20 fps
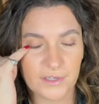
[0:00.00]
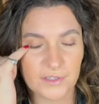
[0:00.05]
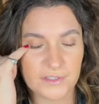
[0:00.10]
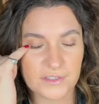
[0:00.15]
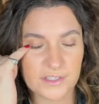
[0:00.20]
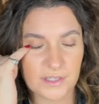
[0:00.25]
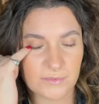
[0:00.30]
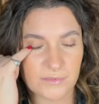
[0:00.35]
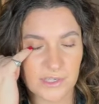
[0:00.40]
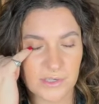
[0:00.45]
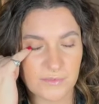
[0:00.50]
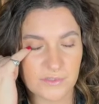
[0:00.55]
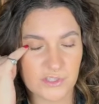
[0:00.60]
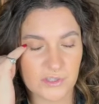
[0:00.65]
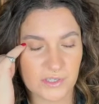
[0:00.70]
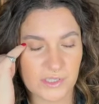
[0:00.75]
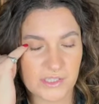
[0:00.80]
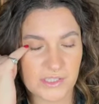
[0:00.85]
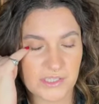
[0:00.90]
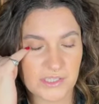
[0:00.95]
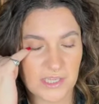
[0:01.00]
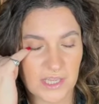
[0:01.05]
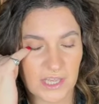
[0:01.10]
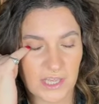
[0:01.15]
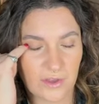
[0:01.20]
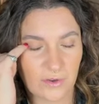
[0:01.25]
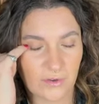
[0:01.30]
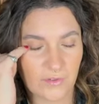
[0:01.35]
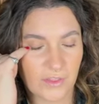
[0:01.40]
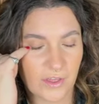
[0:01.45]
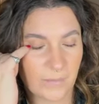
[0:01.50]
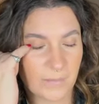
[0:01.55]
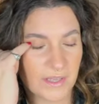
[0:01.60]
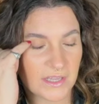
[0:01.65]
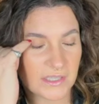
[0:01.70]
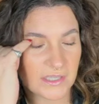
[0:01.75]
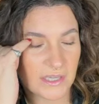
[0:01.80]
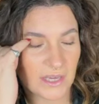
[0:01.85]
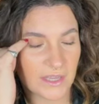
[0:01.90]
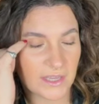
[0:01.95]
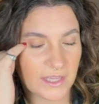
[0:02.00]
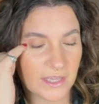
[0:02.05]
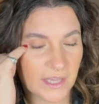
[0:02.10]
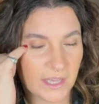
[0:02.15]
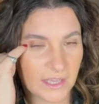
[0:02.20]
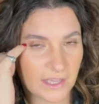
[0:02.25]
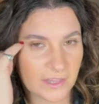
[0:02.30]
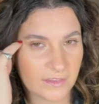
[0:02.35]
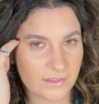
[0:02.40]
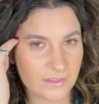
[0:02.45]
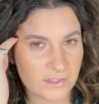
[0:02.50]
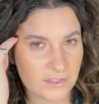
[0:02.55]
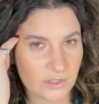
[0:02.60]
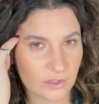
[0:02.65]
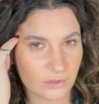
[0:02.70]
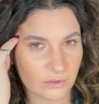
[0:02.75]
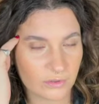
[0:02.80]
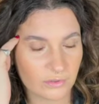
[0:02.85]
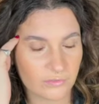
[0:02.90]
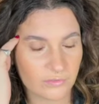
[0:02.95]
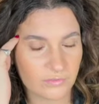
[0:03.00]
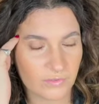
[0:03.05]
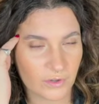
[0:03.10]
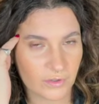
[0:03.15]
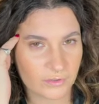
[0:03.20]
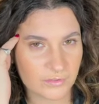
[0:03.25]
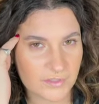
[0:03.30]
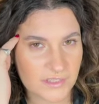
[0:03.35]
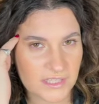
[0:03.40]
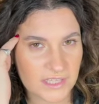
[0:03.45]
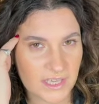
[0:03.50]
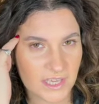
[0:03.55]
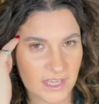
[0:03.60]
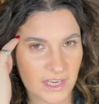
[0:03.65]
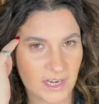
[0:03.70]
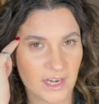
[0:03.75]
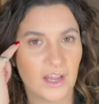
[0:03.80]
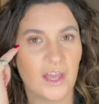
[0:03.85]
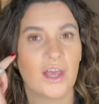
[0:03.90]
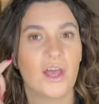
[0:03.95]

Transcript: sometimes you can see it, or there'll be a slight kink in the fold of skin.